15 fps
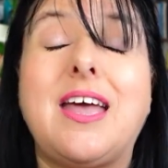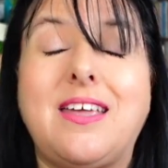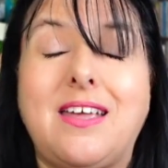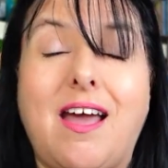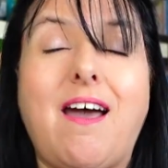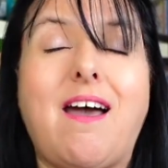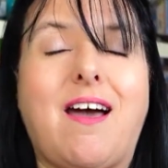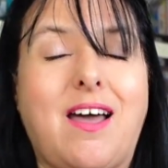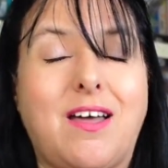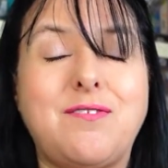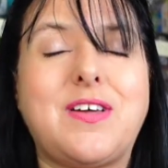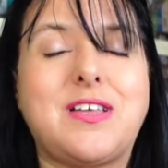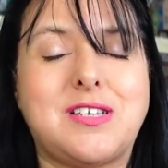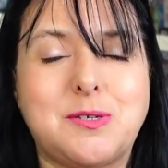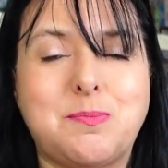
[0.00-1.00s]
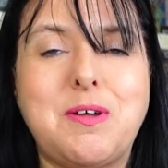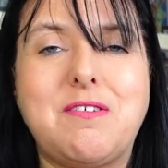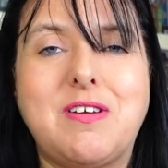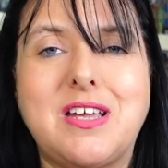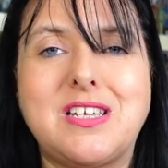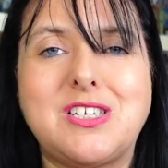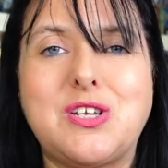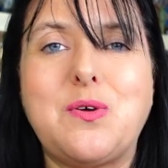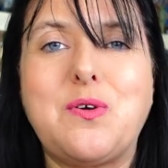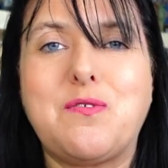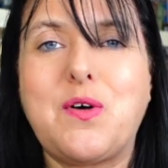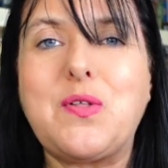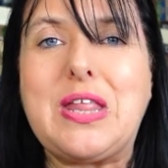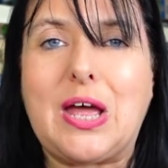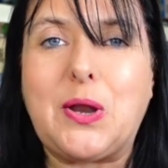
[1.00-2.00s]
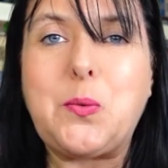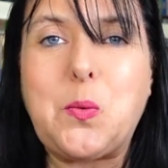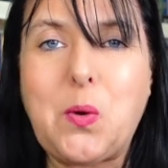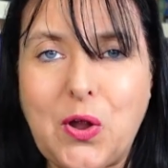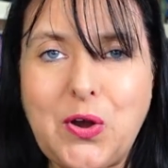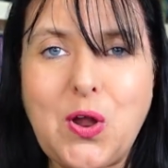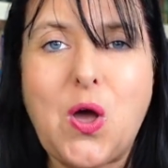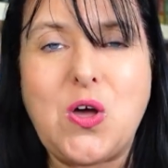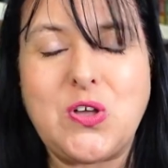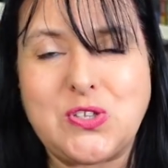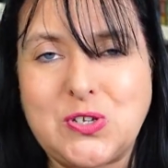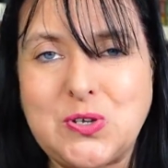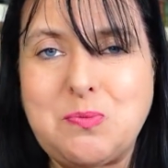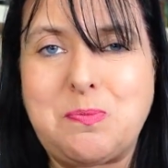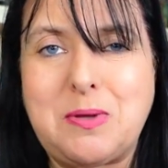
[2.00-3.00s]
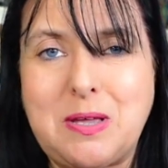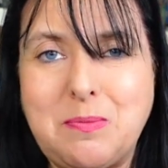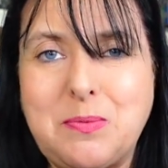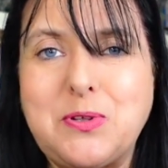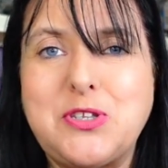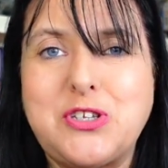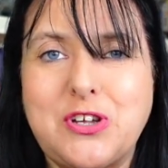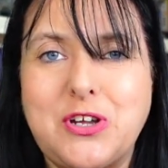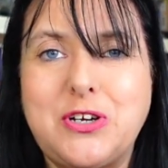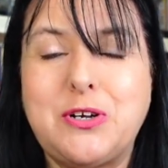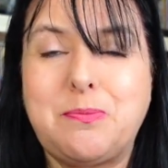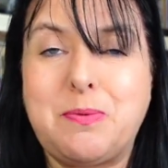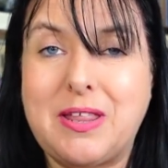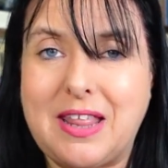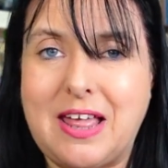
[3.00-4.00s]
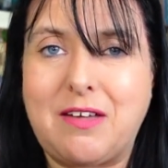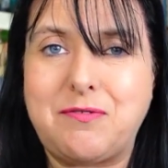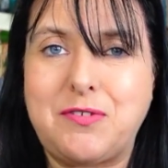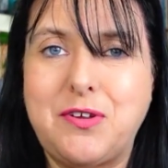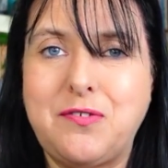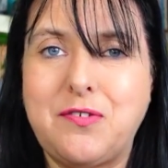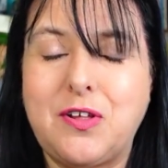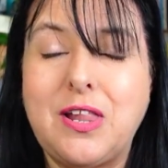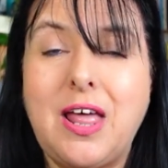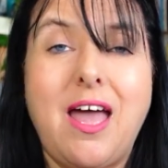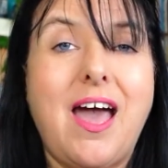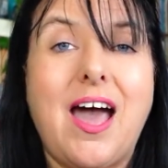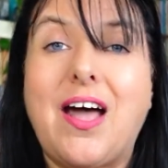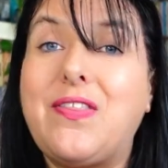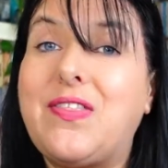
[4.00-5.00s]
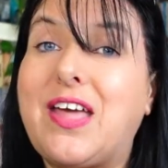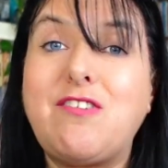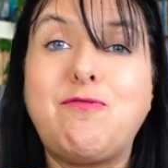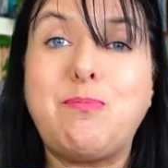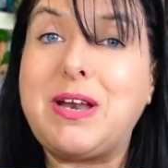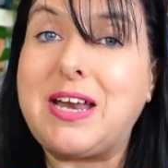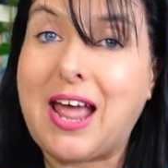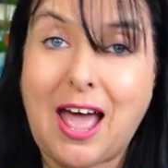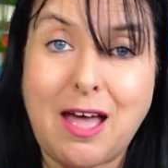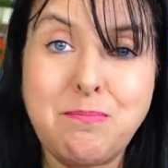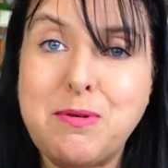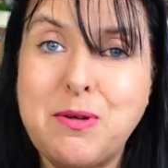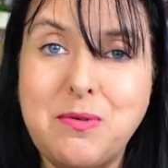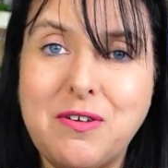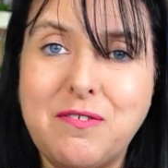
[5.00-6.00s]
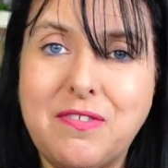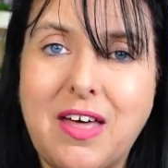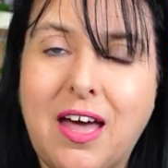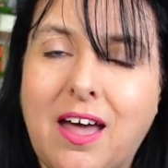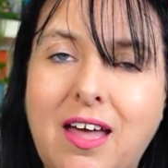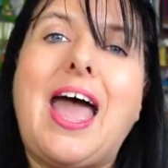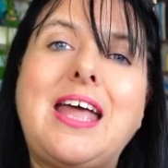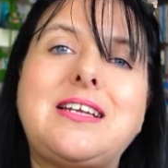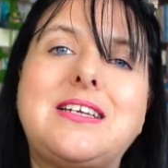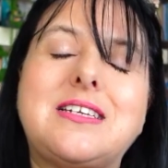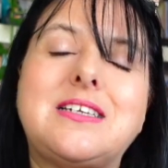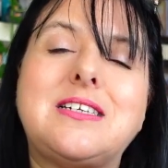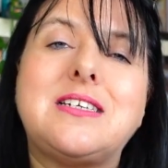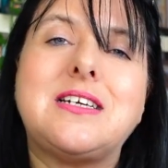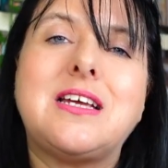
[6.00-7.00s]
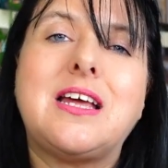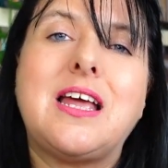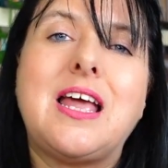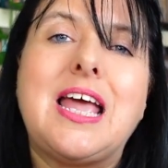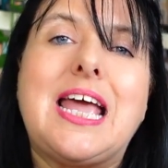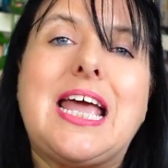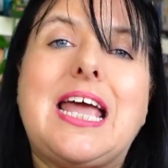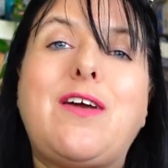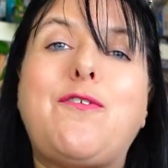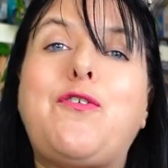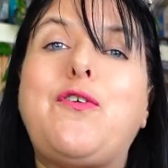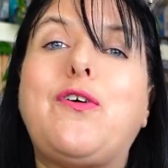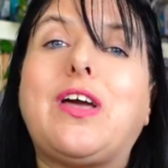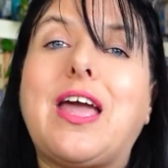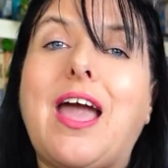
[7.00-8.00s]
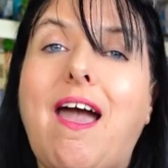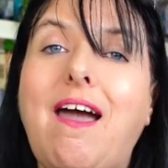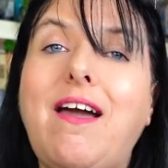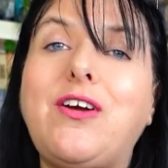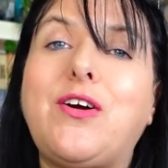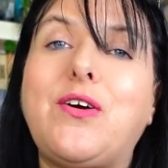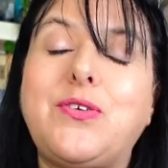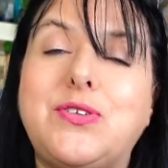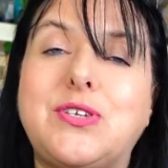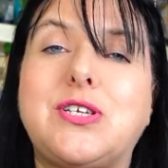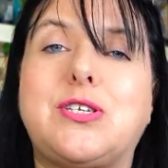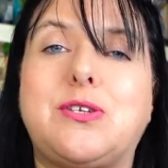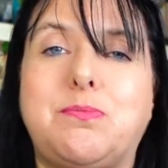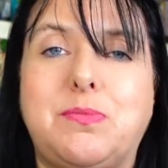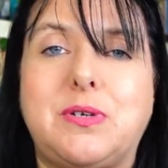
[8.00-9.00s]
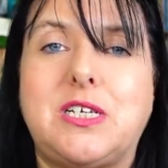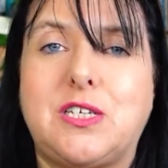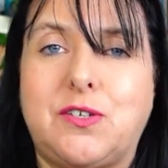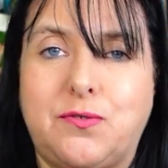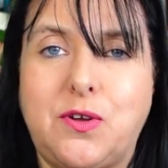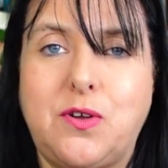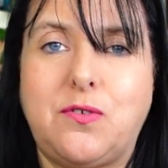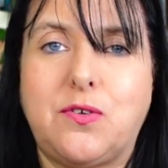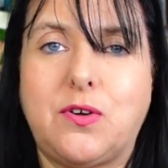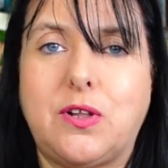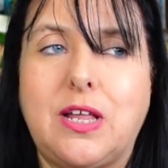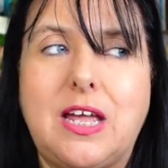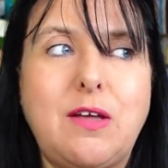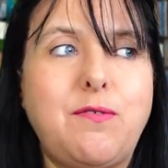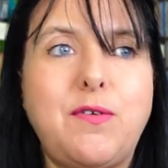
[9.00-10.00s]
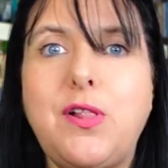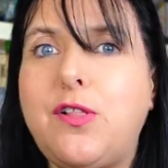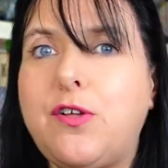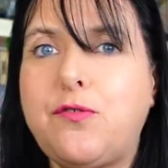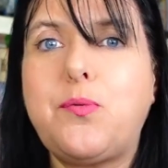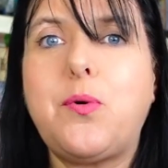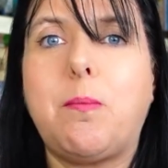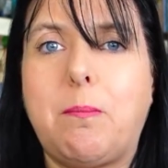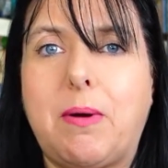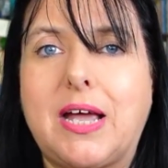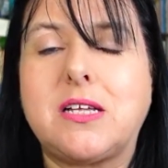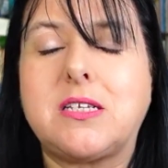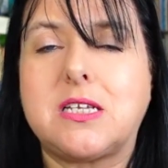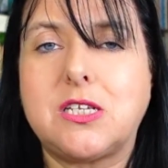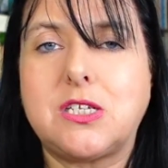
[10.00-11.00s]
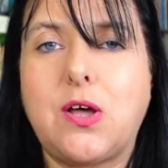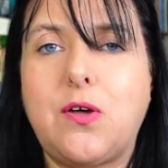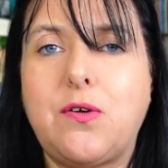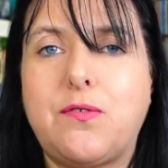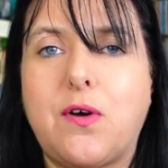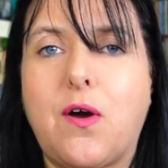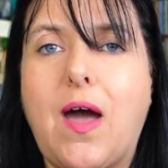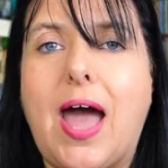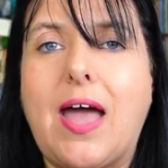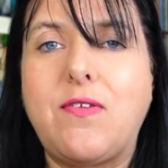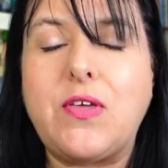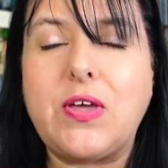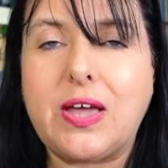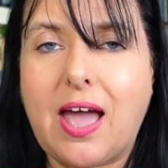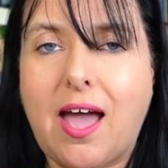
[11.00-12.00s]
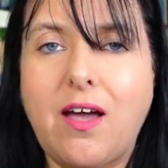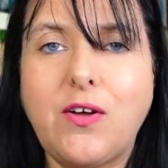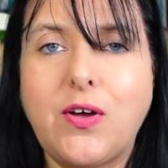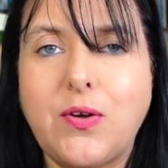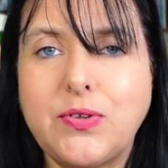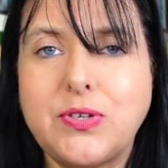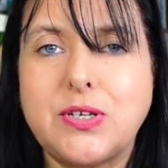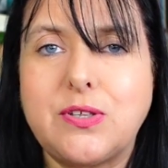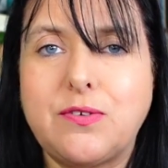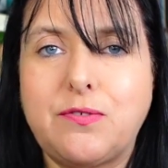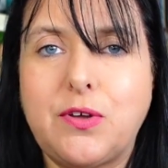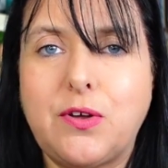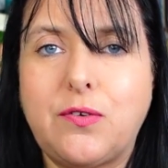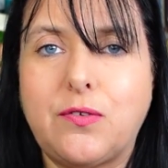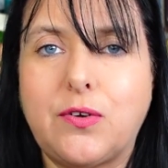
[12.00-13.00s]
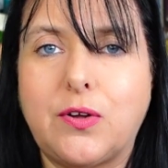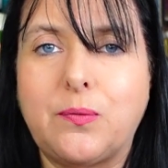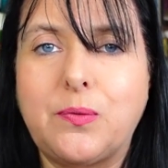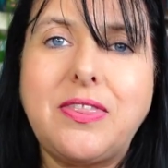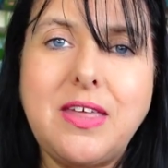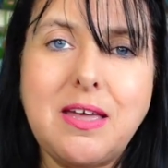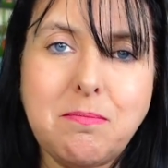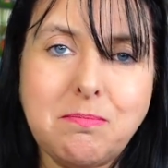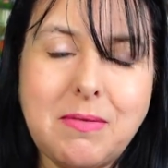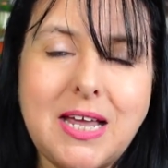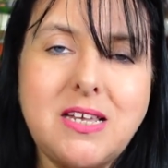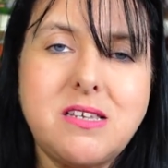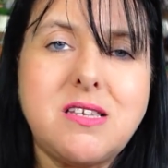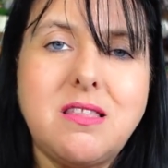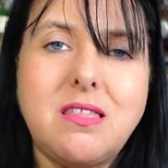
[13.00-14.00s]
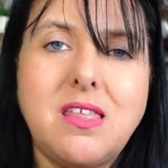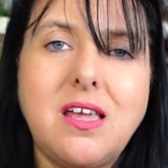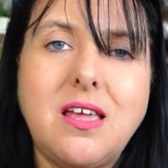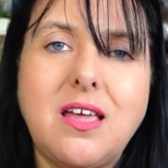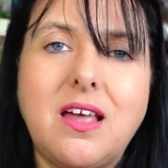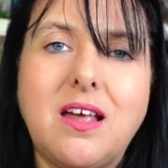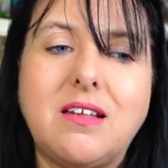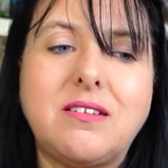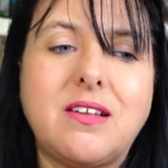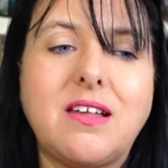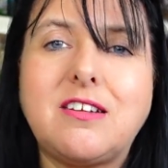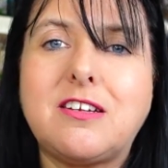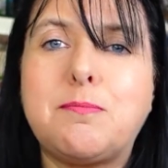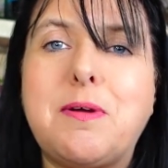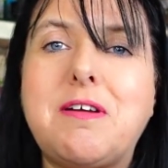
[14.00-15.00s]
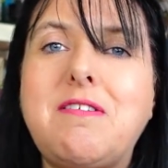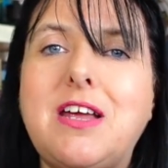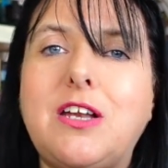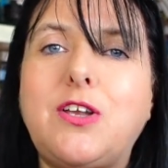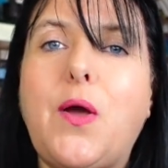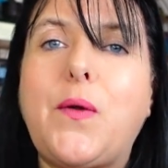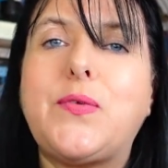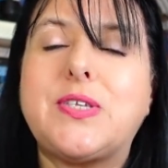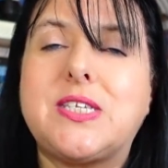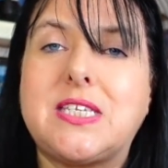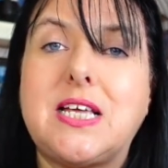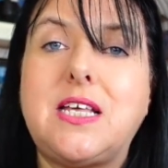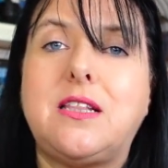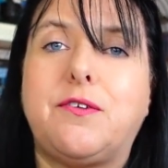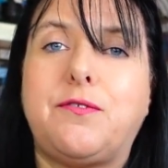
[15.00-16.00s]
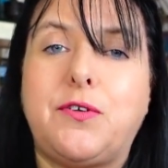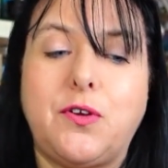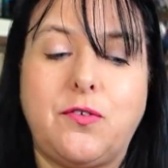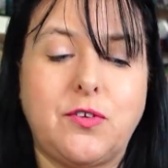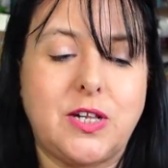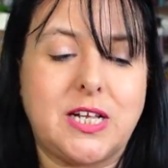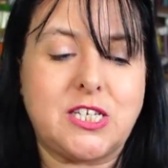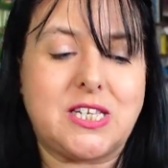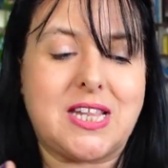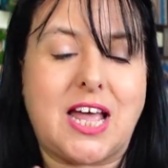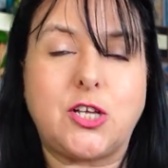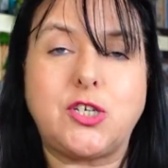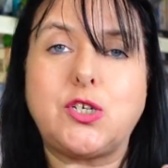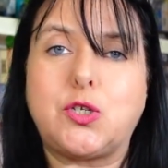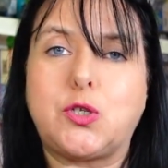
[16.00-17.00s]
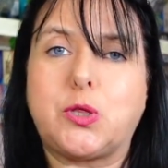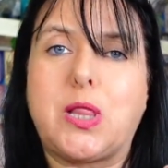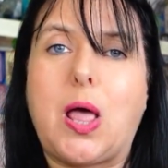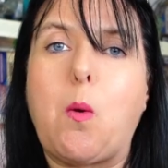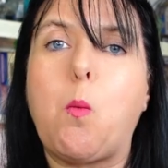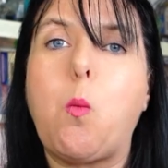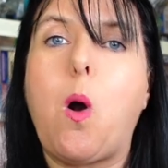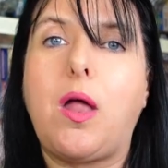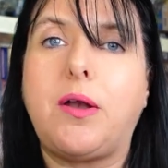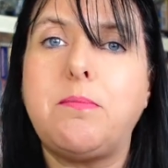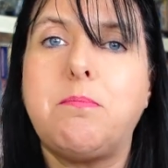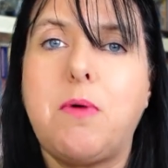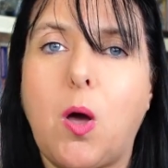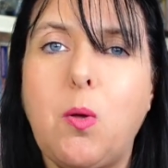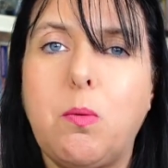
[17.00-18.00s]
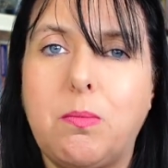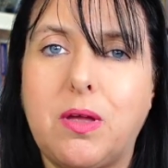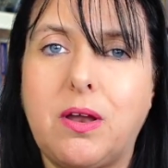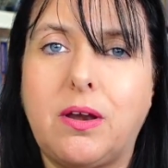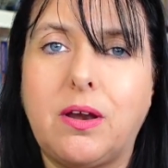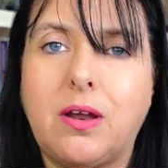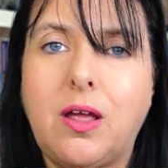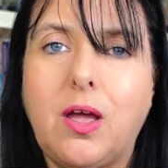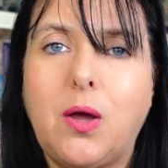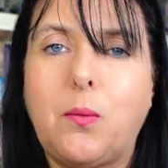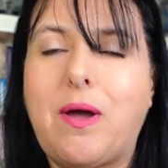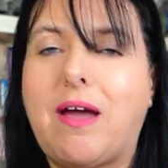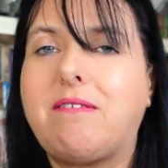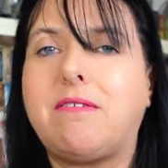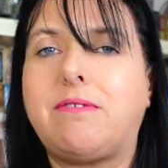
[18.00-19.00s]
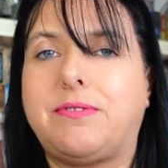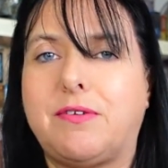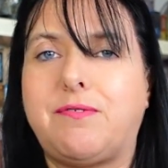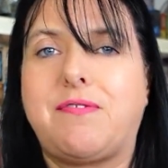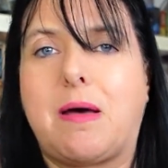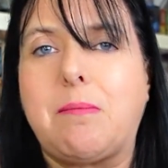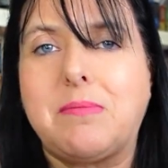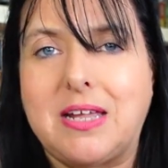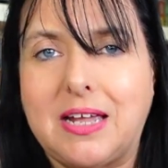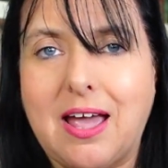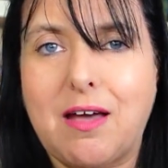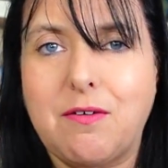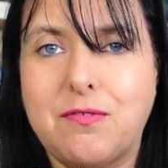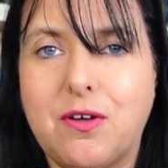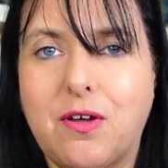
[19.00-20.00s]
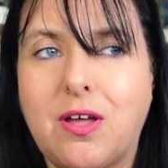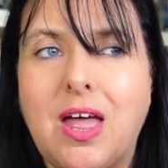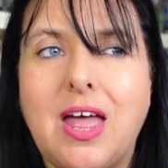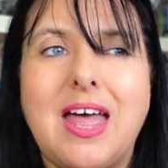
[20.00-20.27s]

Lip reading: Yeah, I've had spirits who have only had 1 or 2 people turn up at their funeral and they've been happy with that. And if you can't go to somebody's funeral, if a loved one passes over and you can't go to the funeral, the amazing thing is spirit don't see the funeral as just that one moment where the family gather.